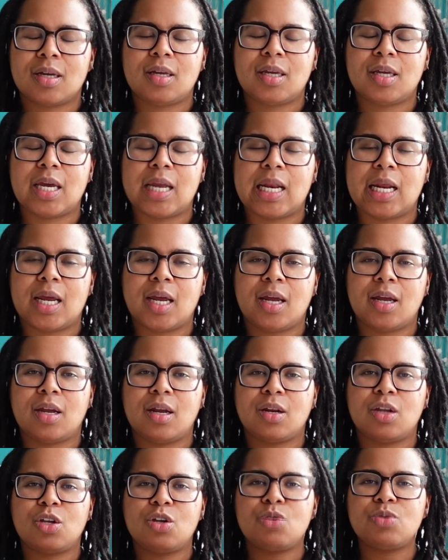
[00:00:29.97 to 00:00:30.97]

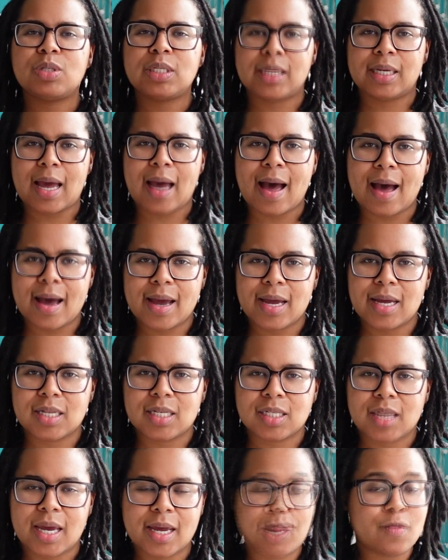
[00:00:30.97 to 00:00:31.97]
getting UTIs.
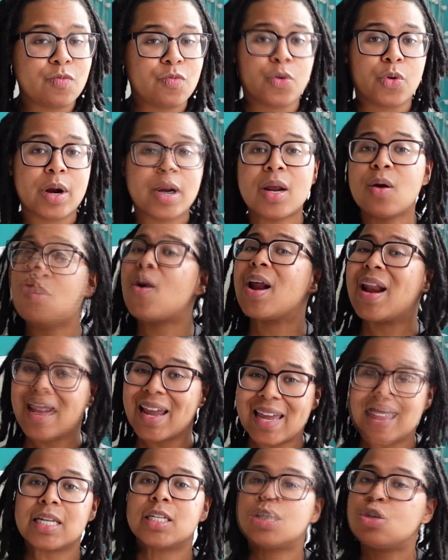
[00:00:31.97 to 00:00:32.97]
And for anyone that
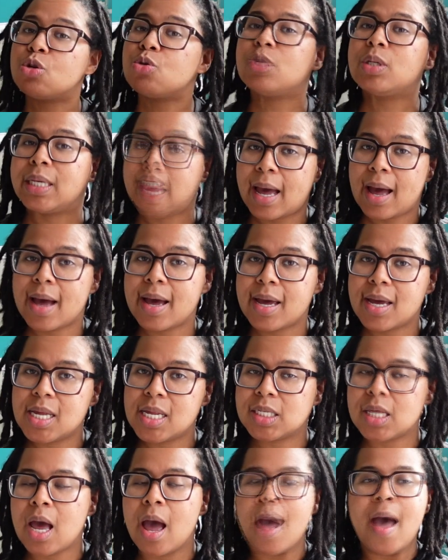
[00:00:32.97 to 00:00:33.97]
gets
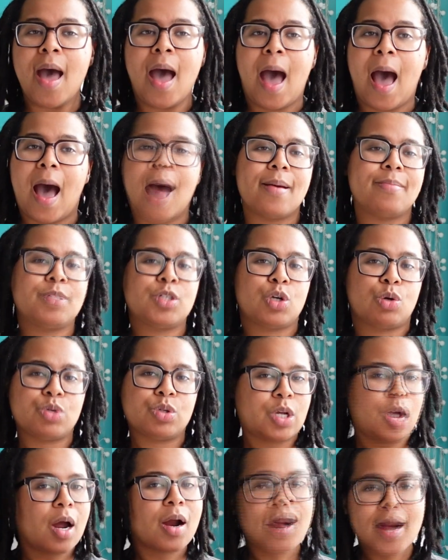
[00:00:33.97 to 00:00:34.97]
UTIs, I'm so
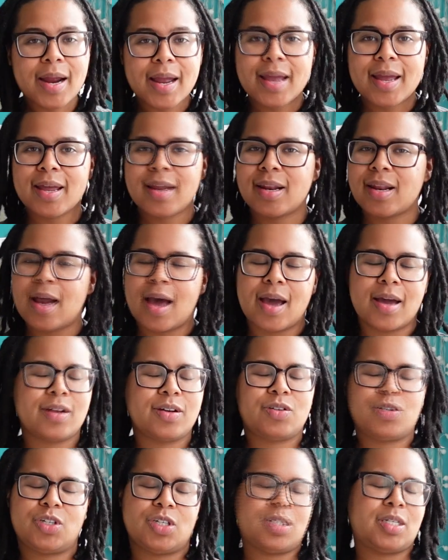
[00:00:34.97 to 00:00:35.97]
sorry. I
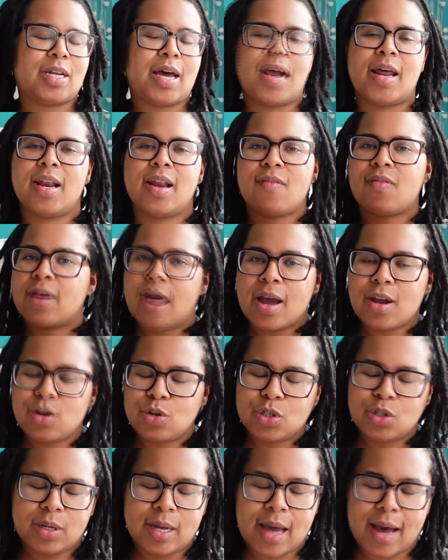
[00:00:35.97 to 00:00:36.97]
had never got
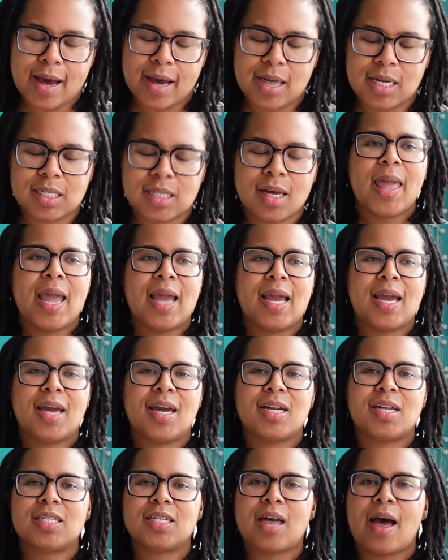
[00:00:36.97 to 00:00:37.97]
UTIs.
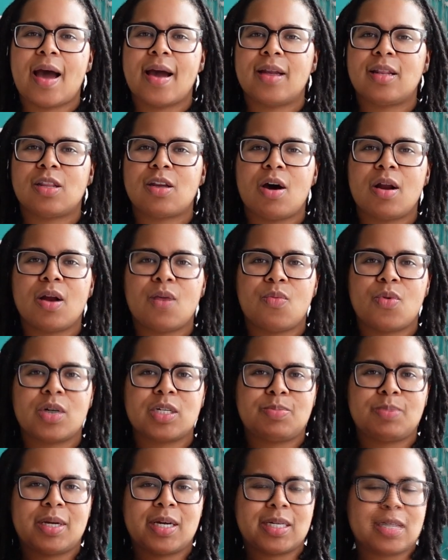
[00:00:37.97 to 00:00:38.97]
And I thought it was
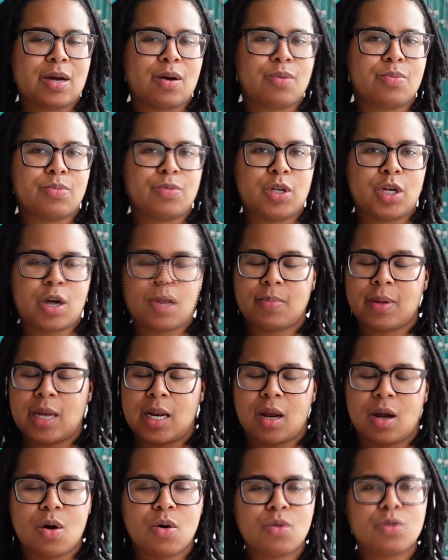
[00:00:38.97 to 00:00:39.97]
because I'm getting
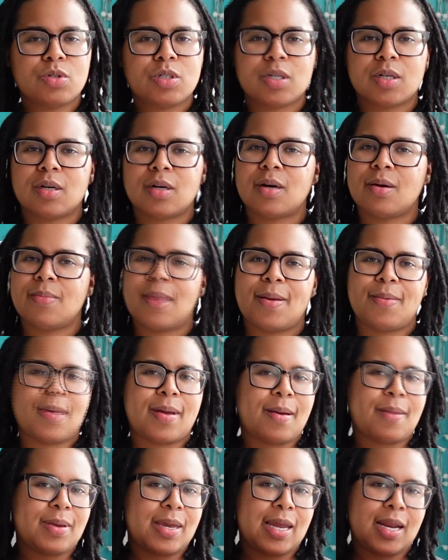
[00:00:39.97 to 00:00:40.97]
older. Maybe
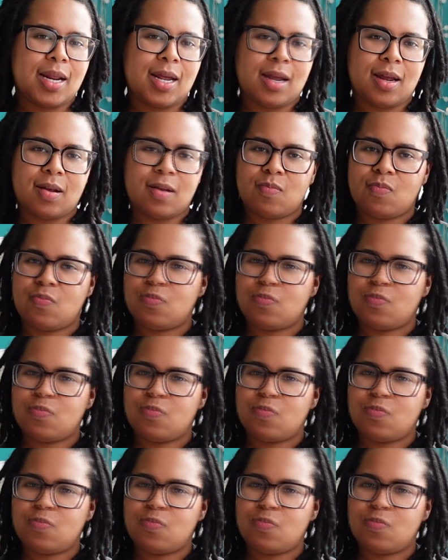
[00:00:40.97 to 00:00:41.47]
I'm getting